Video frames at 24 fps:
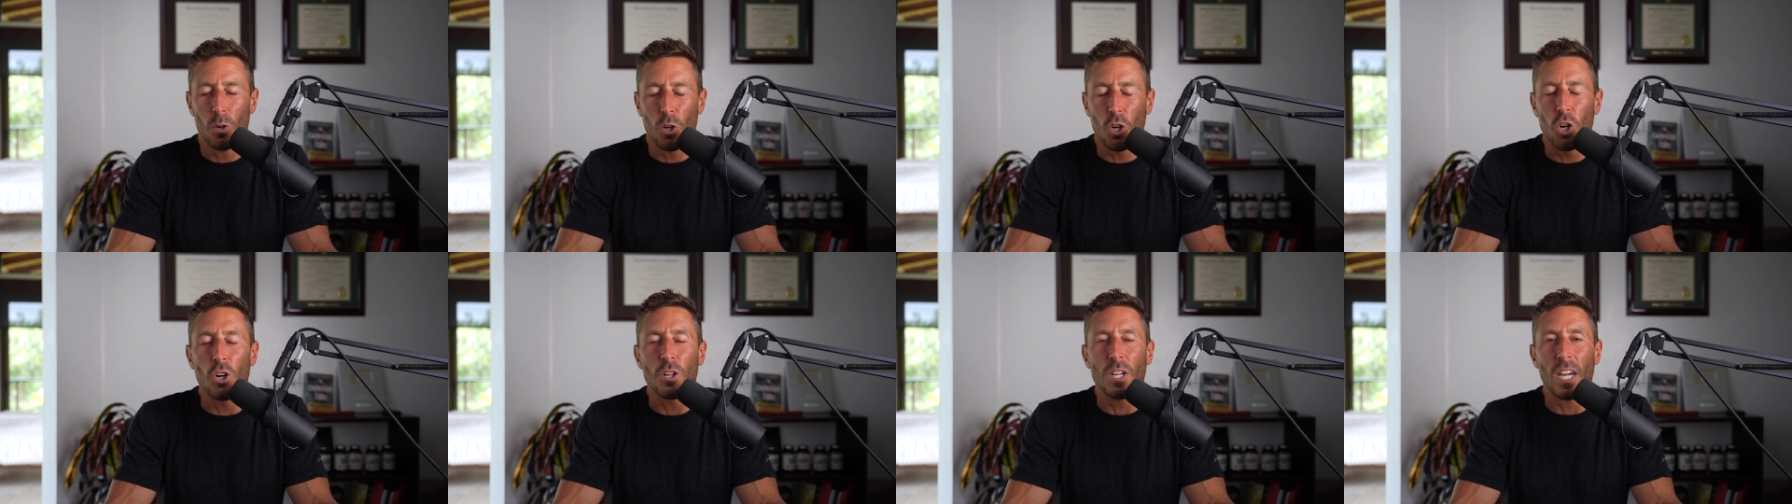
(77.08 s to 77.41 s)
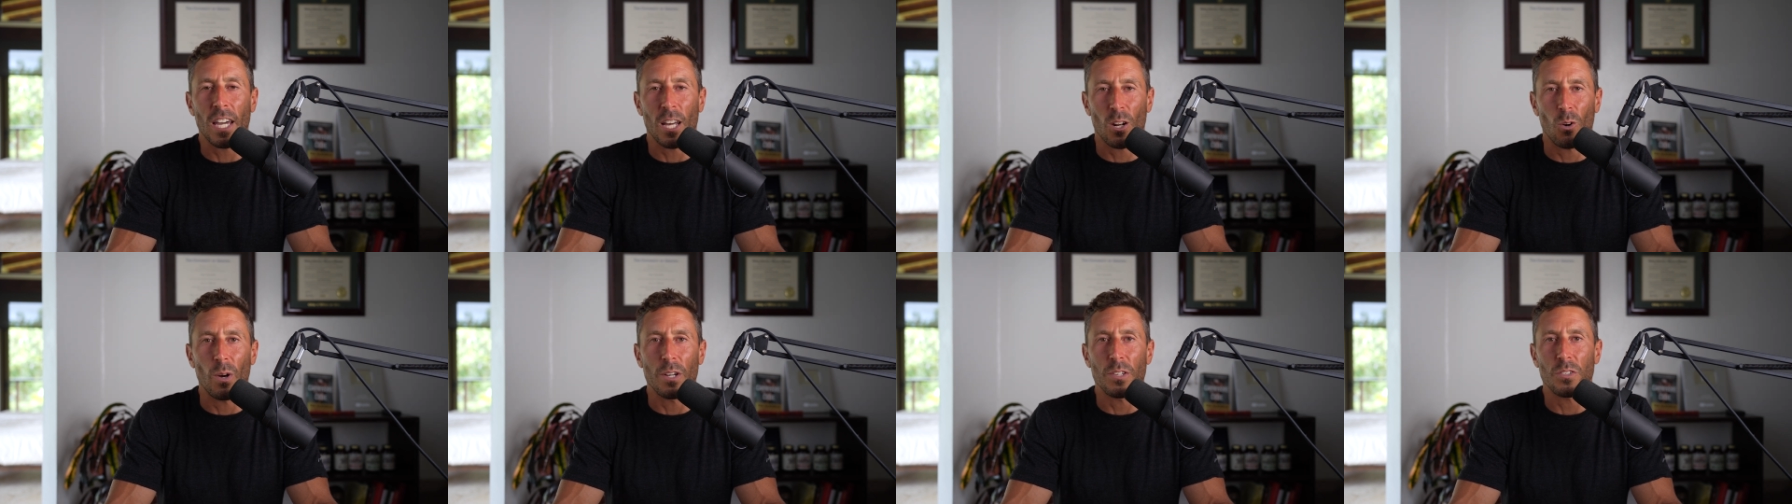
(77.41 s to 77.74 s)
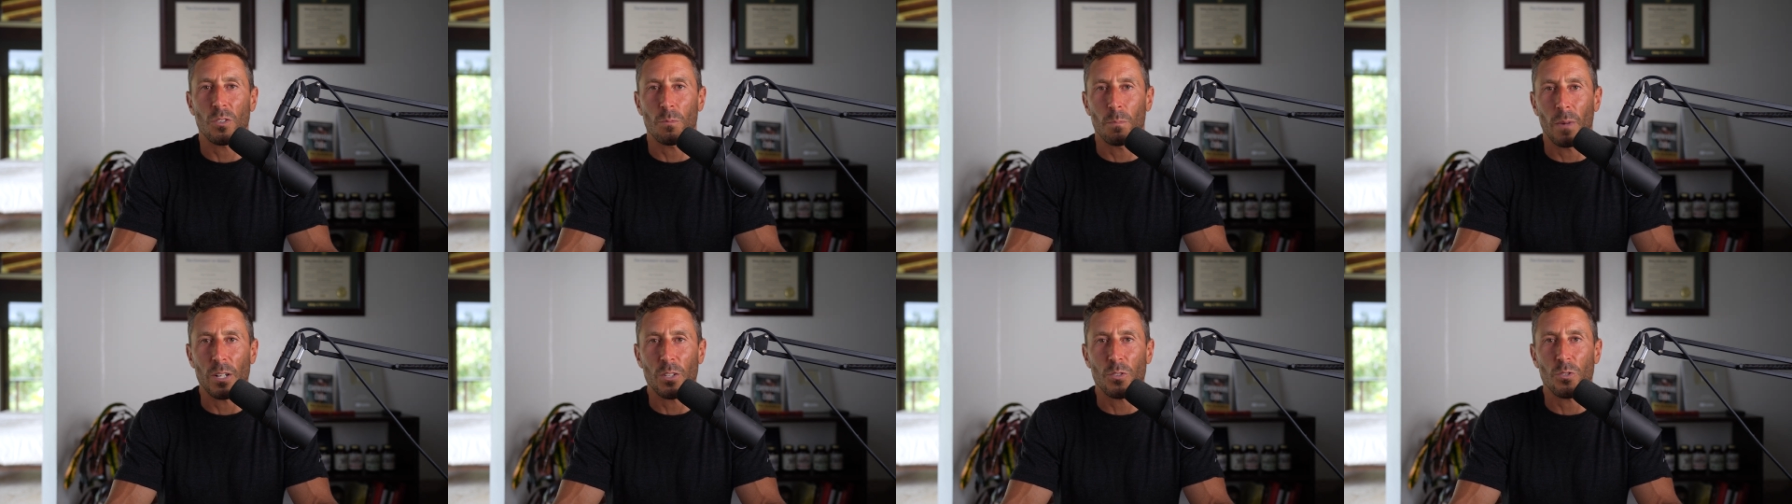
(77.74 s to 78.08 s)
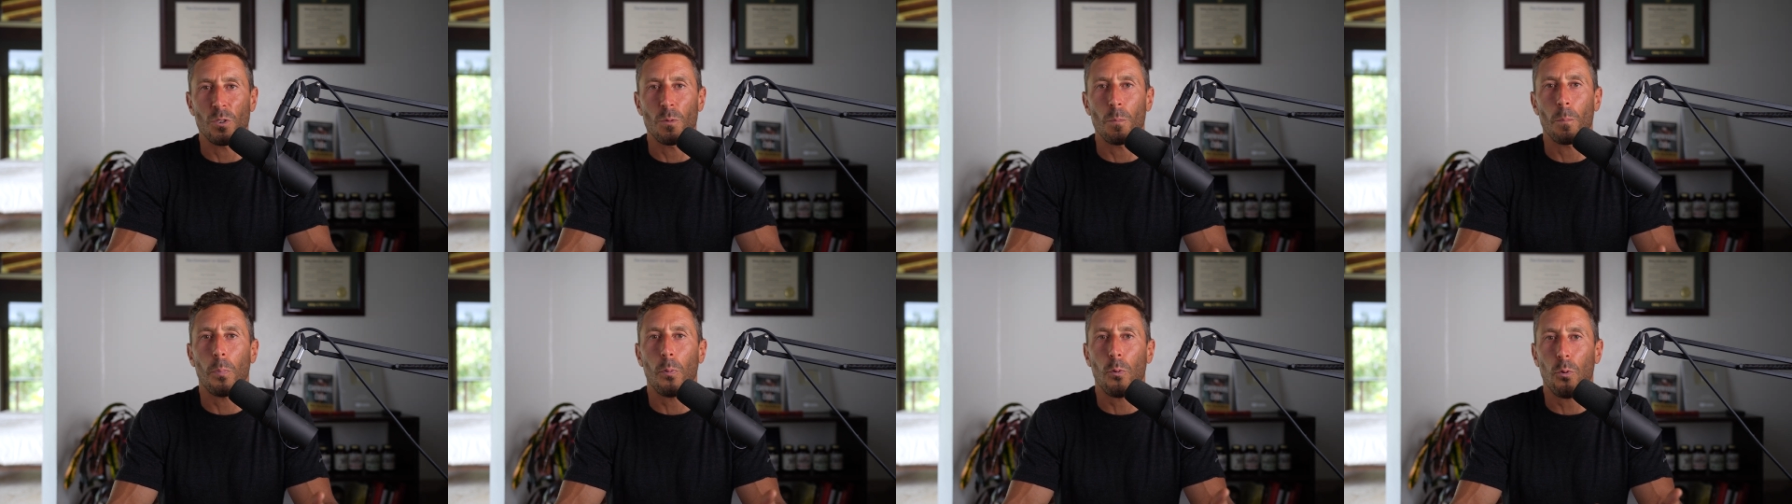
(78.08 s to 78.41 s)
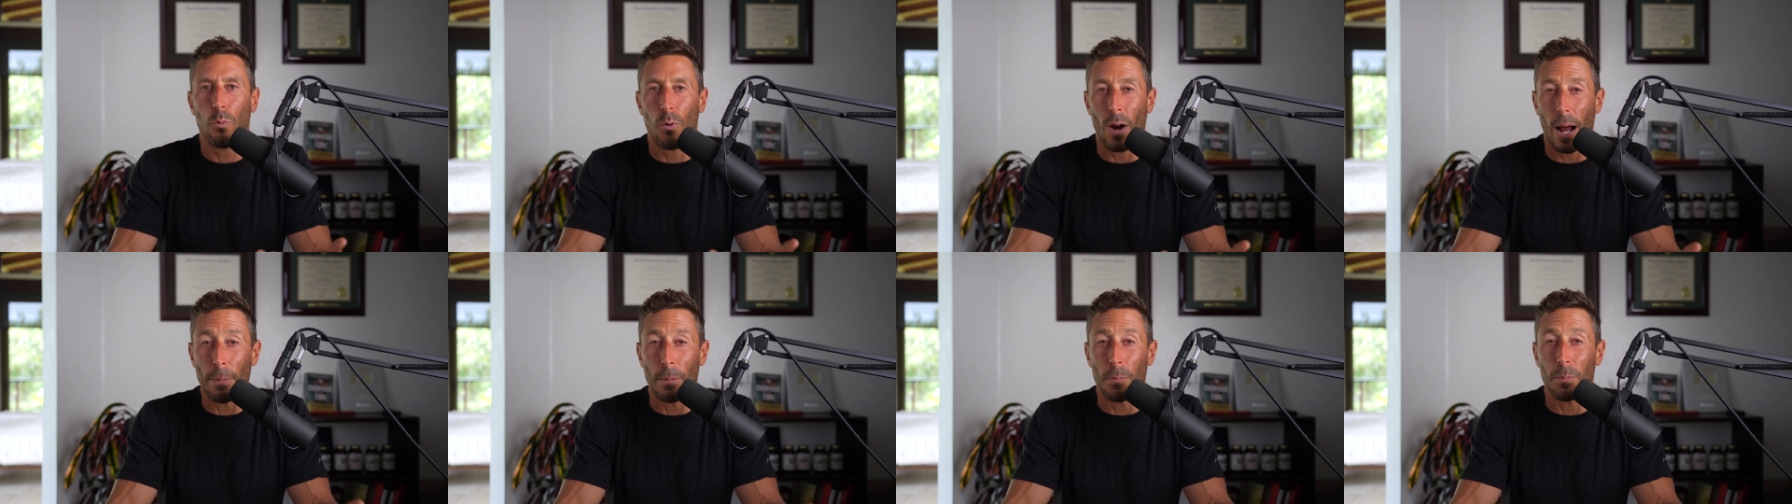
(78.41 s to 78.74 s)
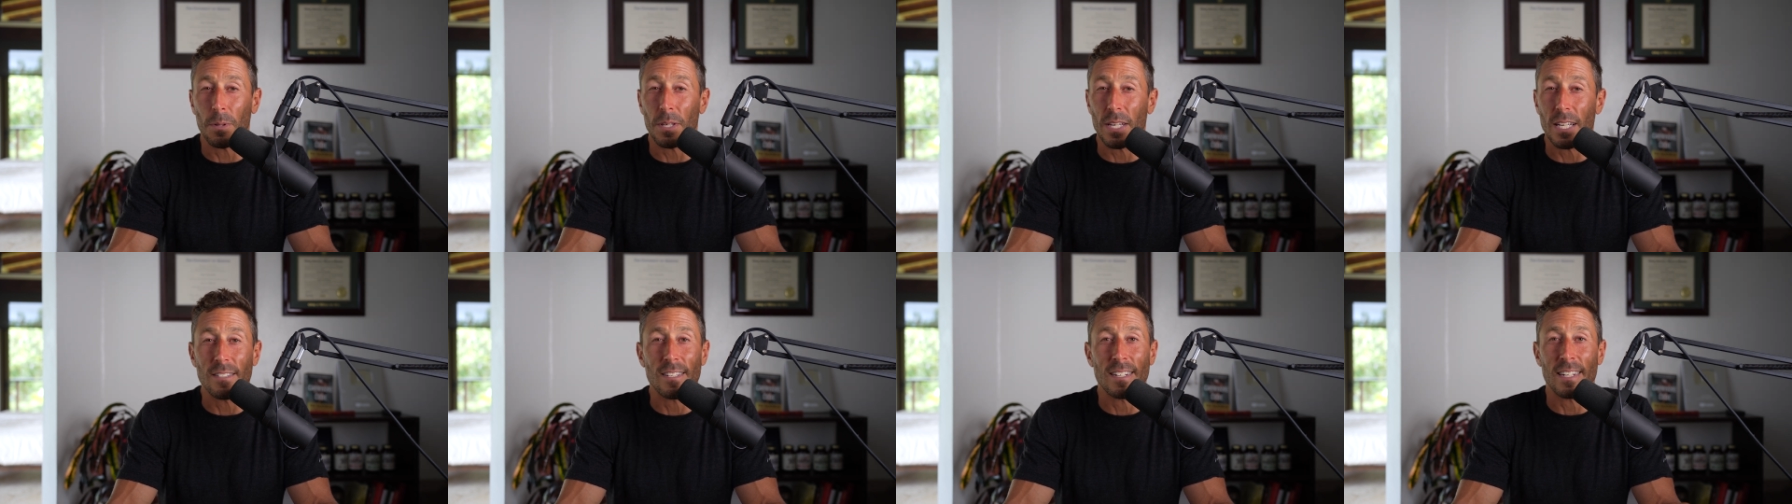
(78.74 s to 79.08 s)
Cooking an oyster mushroom
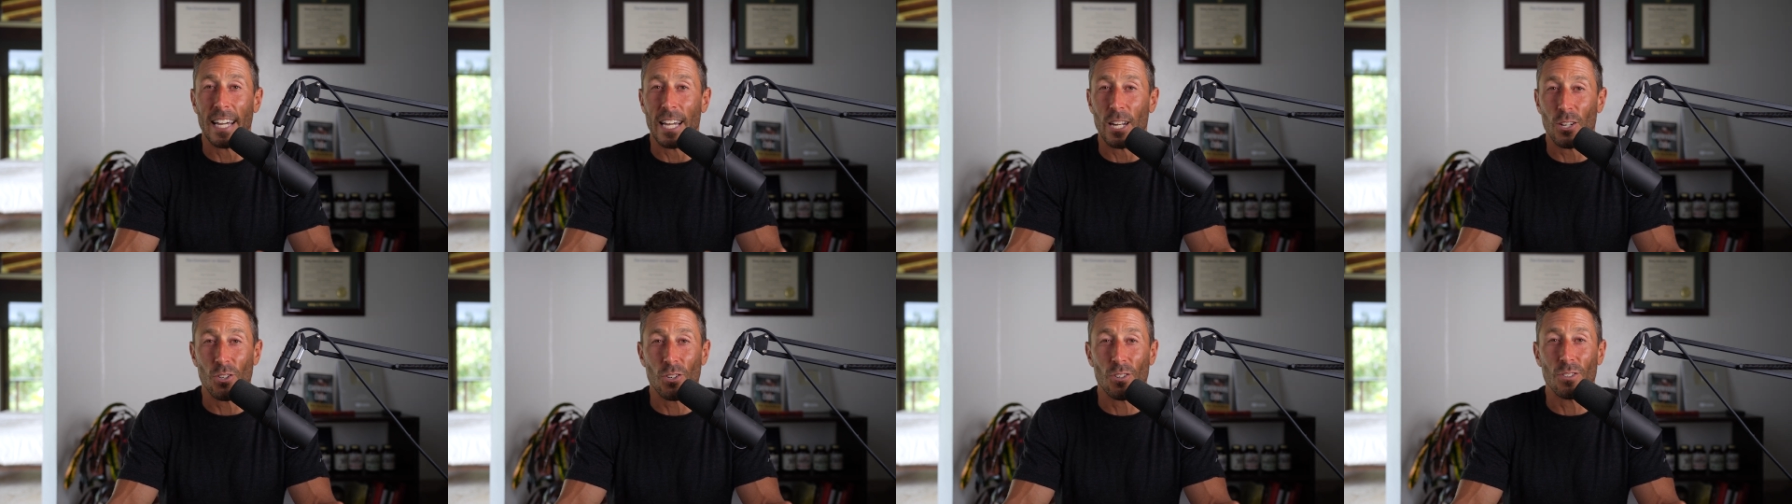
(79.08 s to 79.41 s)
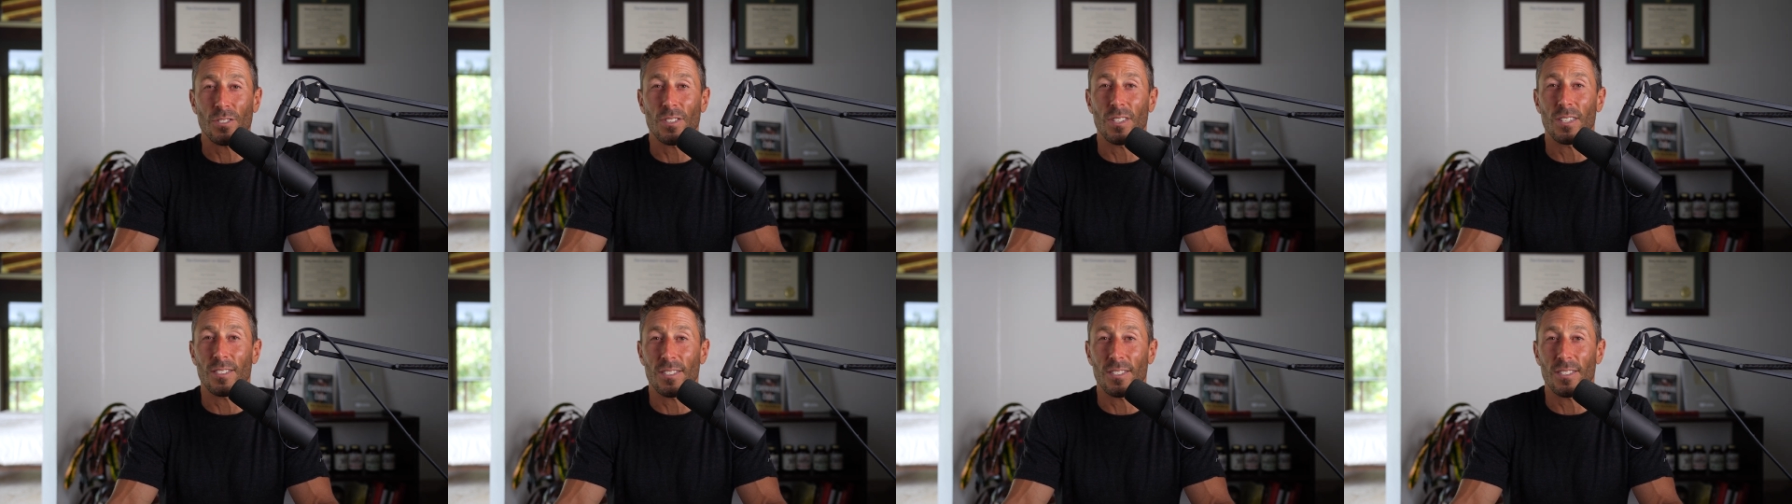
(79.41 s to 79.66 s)
probably denatures